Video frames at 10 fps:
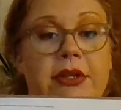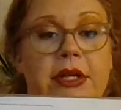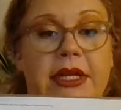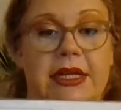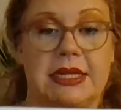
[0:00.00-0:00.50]
a
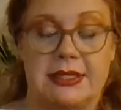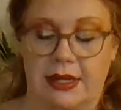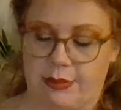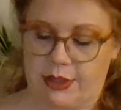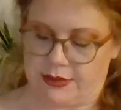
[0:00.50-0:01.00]
look at these
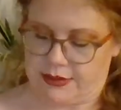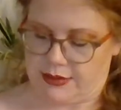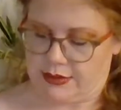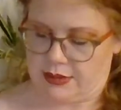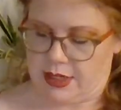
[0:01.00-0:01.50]
numbers.
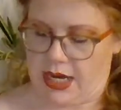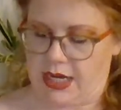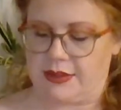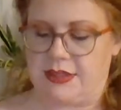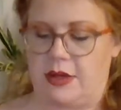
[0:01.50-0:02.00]
All
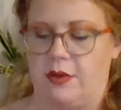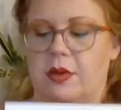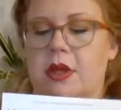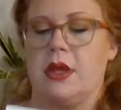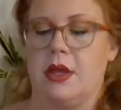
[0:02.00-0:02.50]
right, so
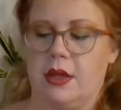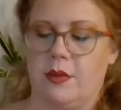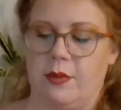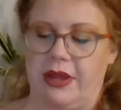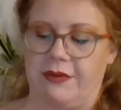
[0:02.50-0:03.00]

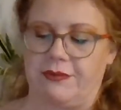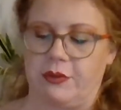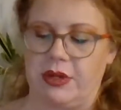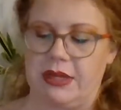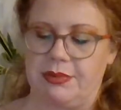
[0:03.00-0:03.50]
we have
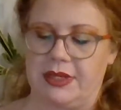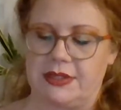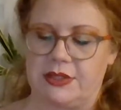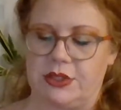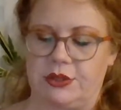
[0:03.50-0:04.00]
3
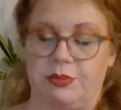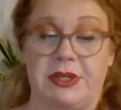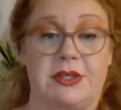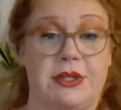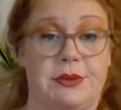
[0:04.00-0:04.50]
plus 2
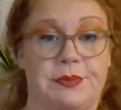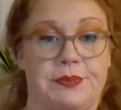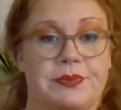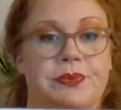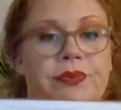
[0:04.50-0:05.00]
plus 2.
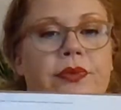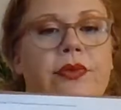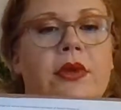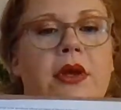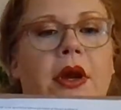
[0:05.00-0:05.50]

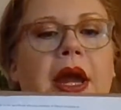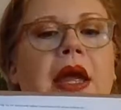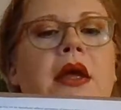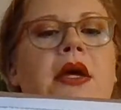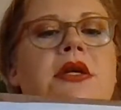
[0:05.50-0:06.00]
All right,
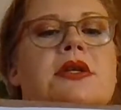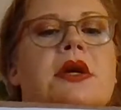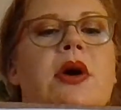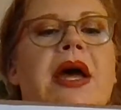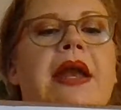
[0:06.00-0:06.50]
so
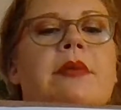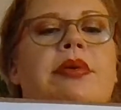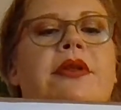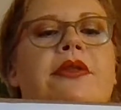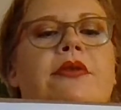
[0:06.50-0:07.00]
go ahead and
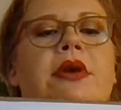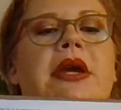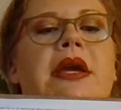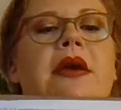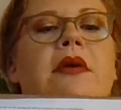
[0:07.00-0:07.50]
put
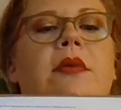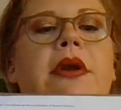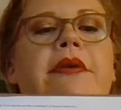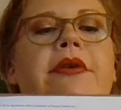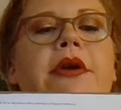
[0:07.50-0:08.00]
3,
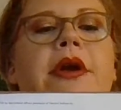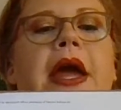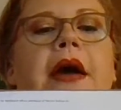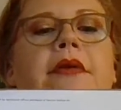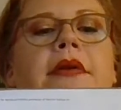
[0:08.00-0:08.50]
whatever you're
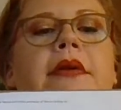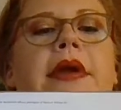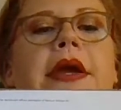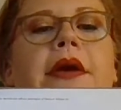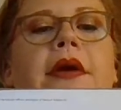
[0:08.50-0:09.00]
counting,
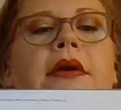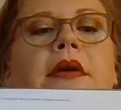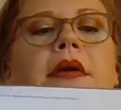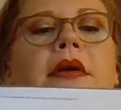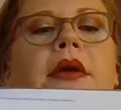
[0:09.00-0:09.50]
here,
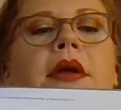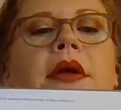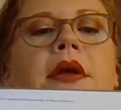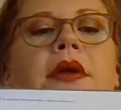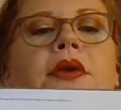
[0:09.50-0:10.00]

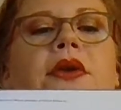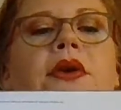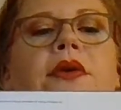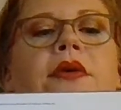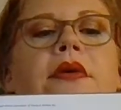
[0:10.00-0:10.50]

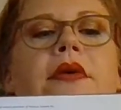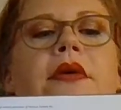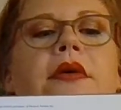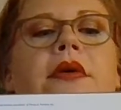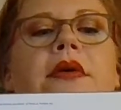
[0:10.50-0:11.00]
2
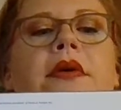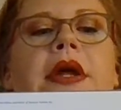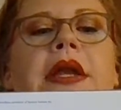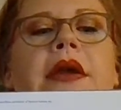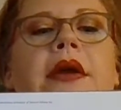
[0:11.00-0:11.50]

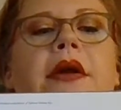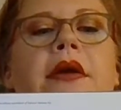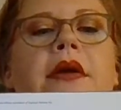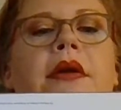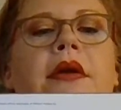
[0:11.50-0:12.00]
in
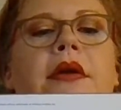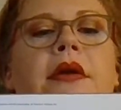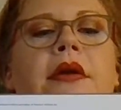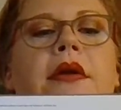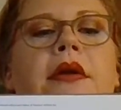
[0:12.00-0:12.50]
here,
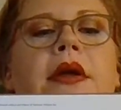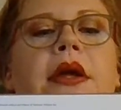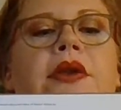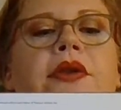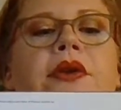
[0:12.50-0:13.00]

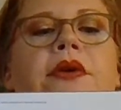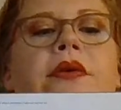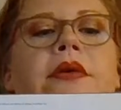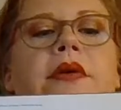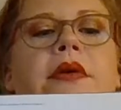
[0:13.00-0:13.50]
and
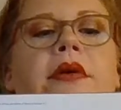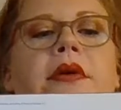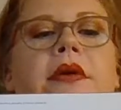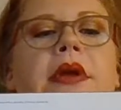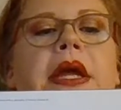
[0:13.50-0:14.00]
2
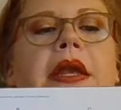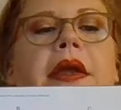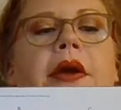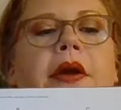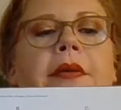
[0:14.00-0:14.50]
in
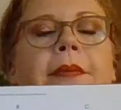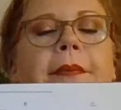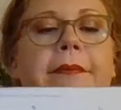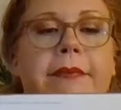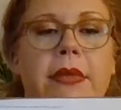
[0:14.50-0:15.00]
here.
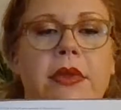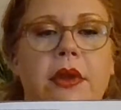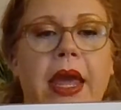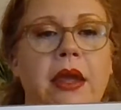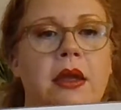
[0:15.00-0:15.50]

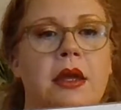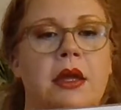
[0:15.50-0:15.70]
Okay,